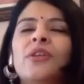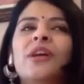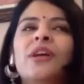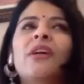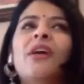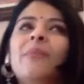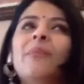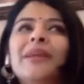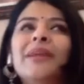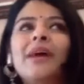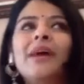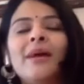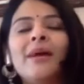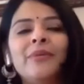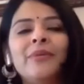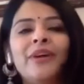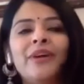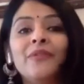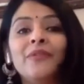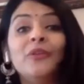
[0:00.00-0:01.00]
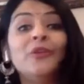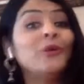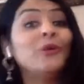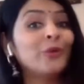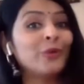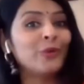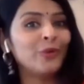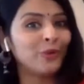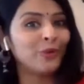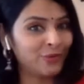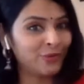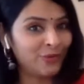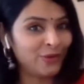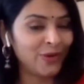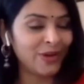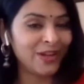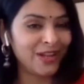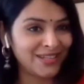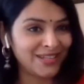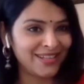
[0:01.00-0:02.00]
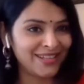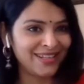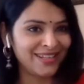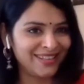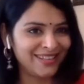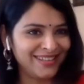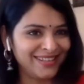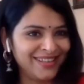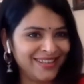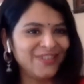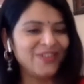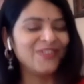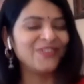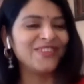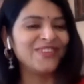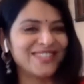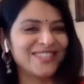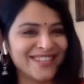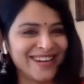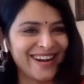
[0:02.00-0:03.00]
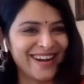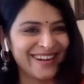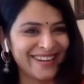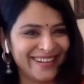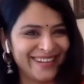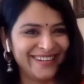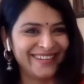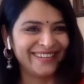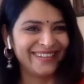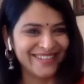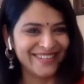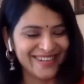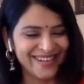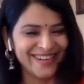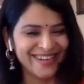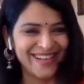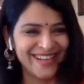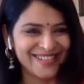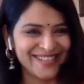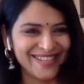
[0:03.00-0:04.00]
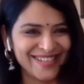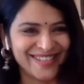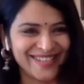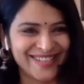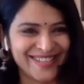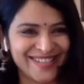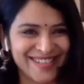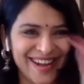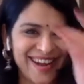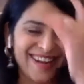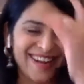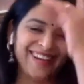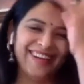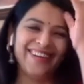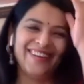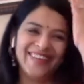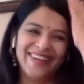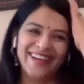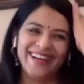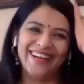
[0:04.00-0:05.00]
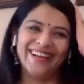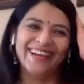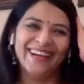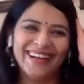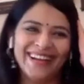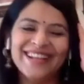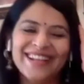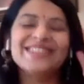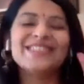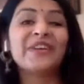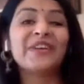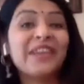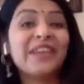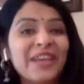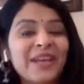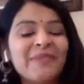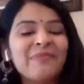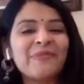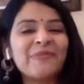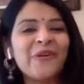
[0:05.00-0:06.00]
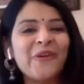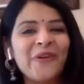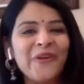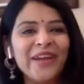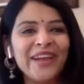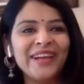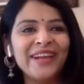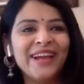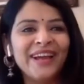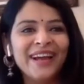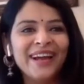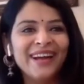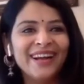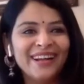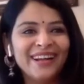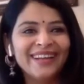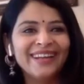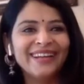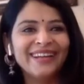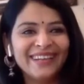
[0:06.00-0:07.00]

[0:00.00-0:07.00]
should i not i mean i'm done no no no you're not done you have just started the journey has just started right so keep going too hard